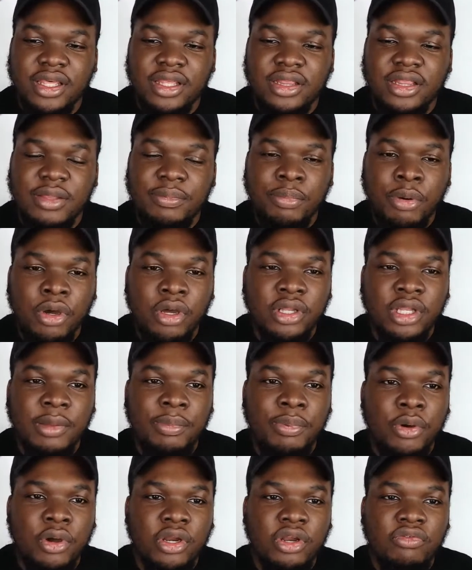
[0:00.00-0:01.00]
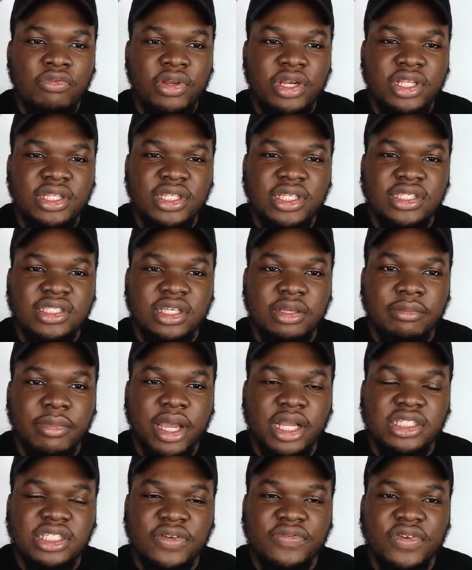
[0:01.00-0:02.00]
they put on a really decent
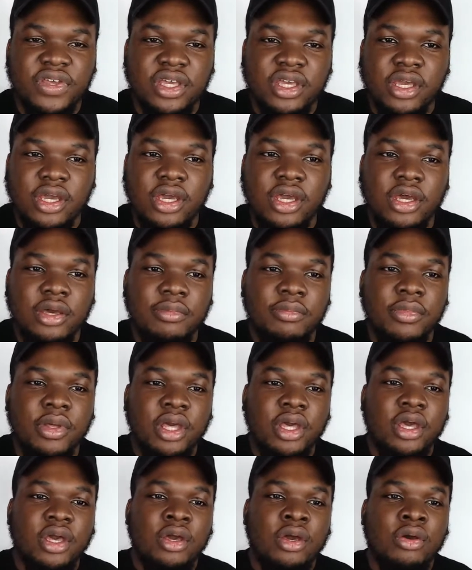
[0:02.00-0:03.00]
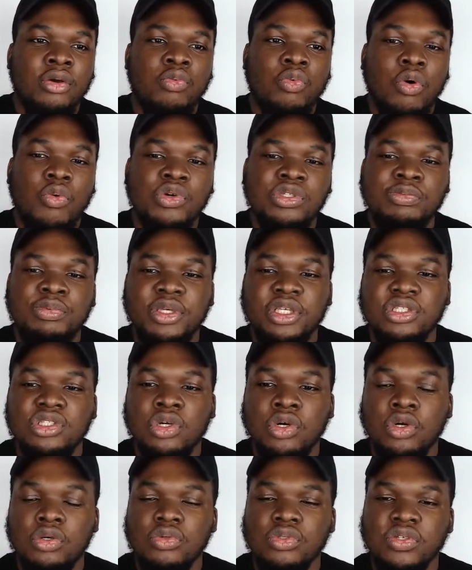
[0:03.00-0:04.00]
match. I think what was being
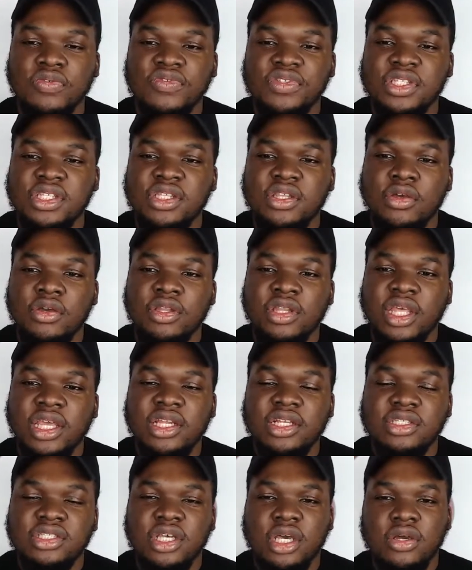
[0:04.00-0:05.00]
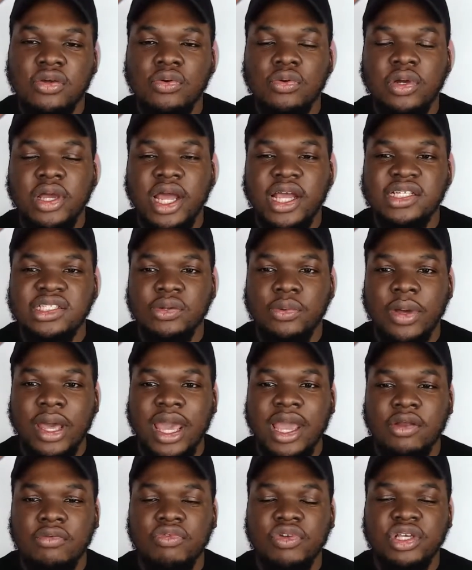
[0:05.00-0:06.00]
told was obviously the Inner Circle guys that were
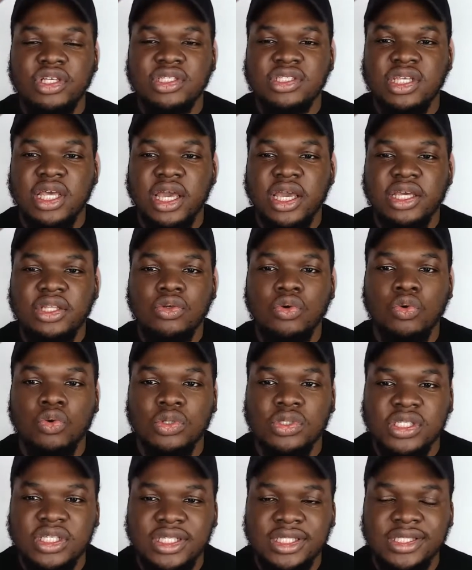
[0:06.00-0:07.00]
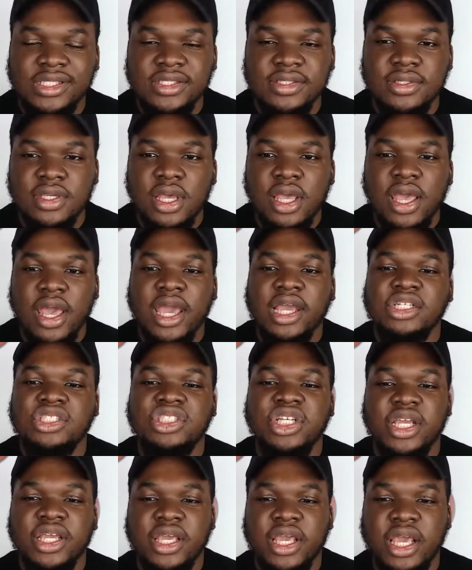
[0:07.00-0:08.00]
at ringside, Ortiz and
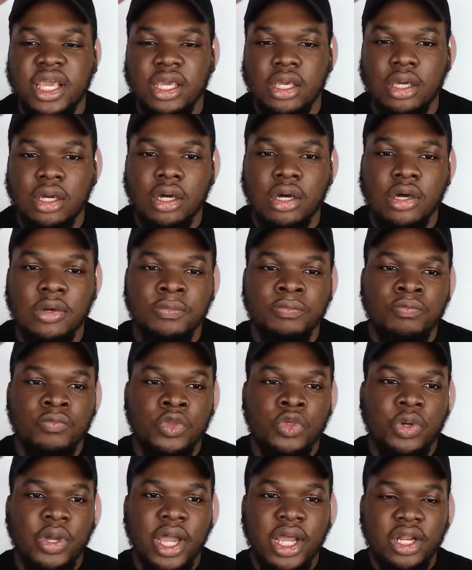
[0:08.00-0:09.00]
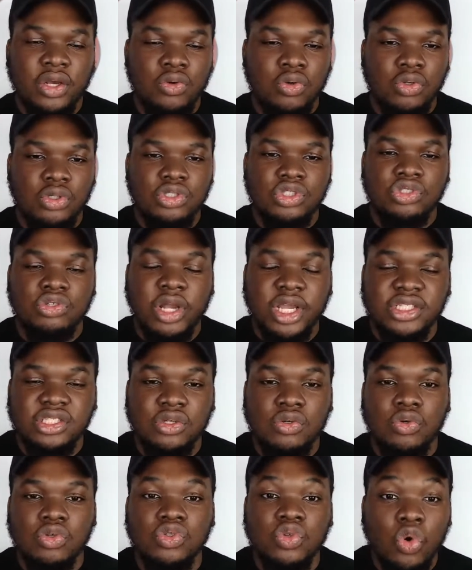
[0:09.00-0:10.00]
Jake Hager, were kind of trying to
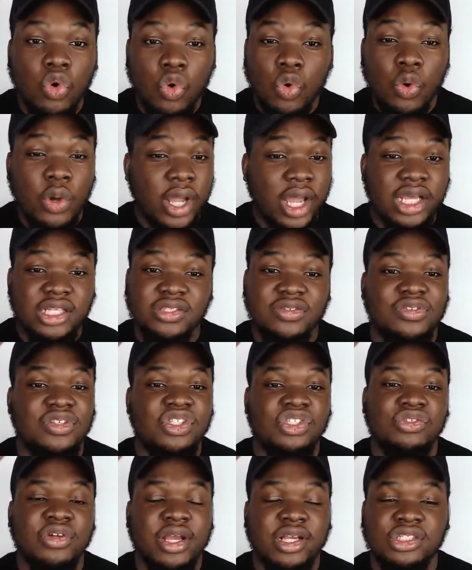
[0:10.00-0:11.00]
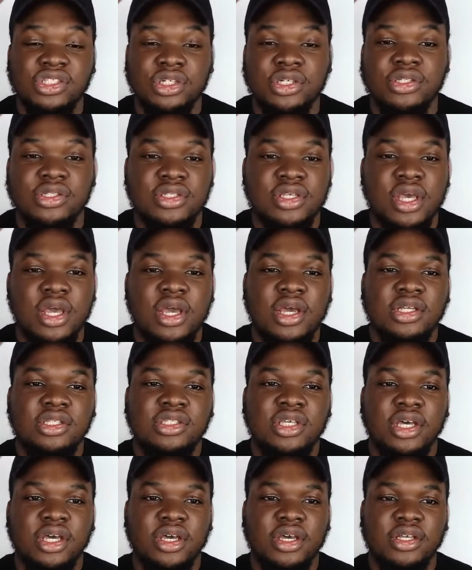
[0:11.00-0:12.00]
cause all kinds of distractions
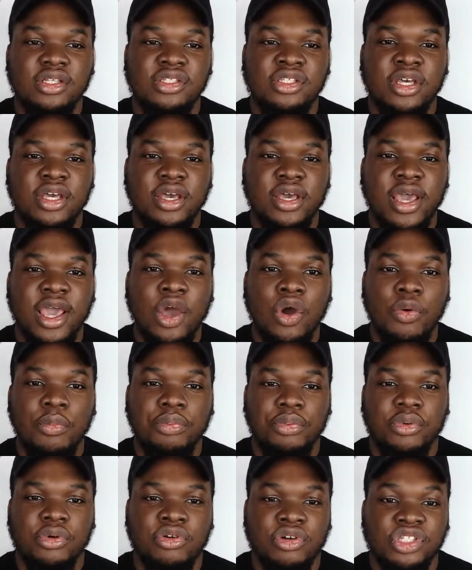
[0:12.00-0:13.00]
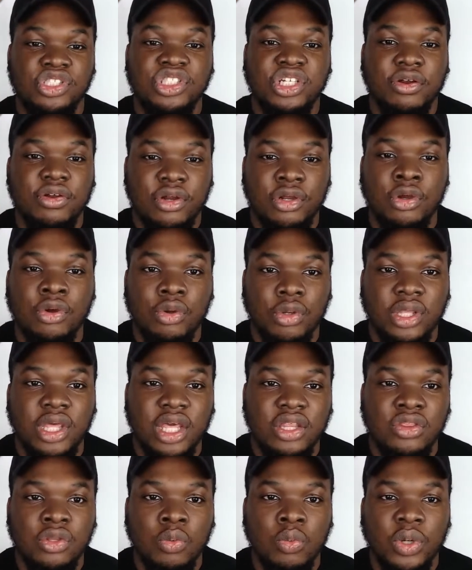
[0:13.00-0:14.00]
to help Chris Jericho
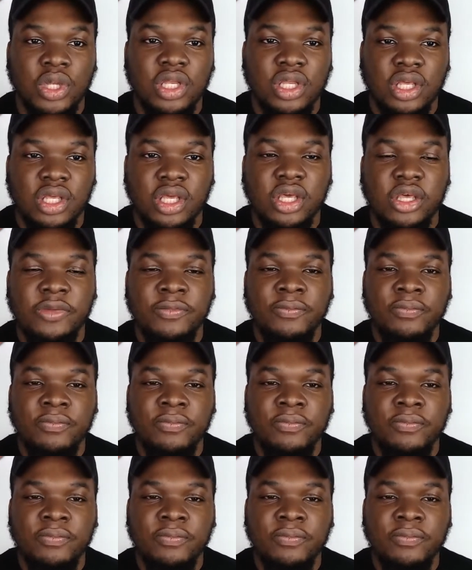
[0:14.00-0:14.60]
get the win here.